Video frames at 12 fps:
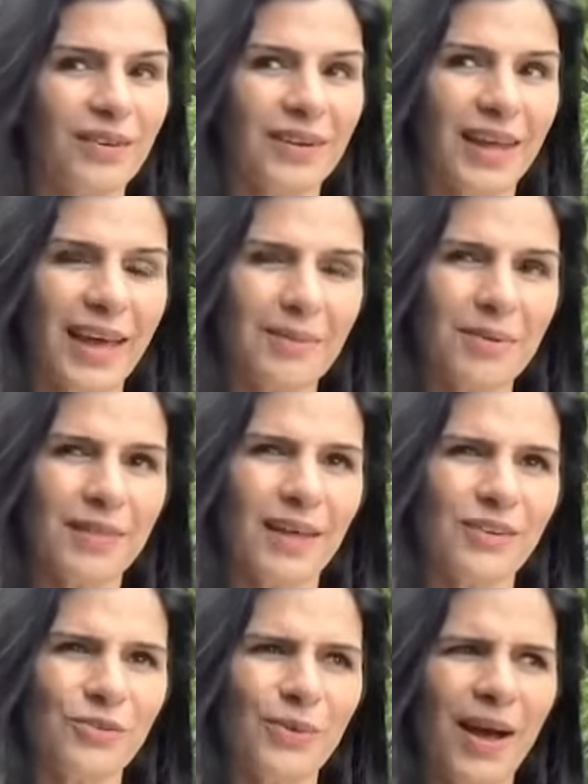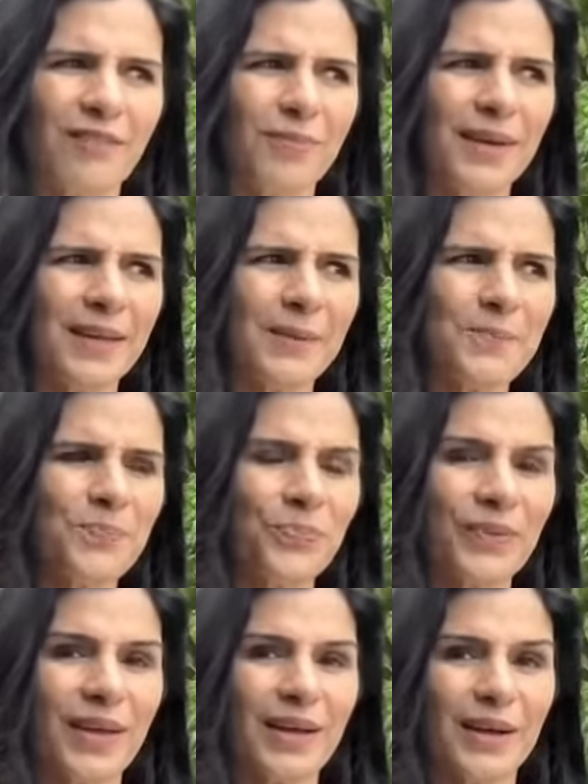It can be that you have been
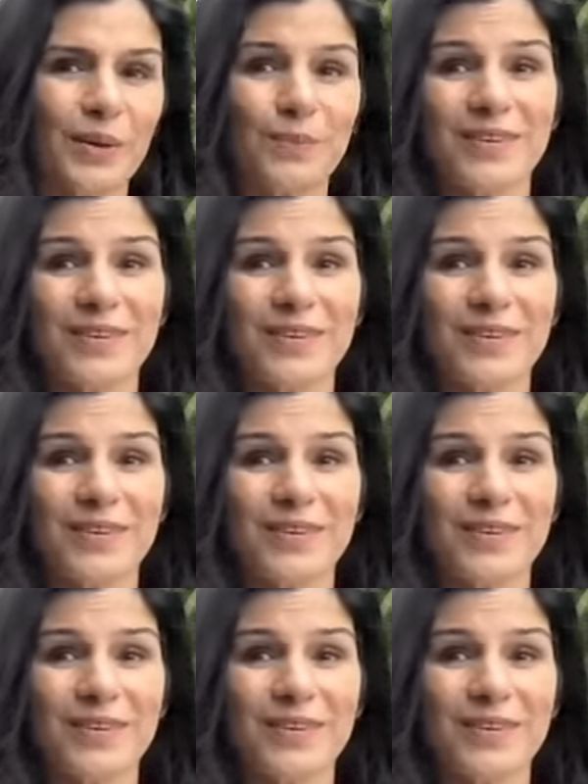uh,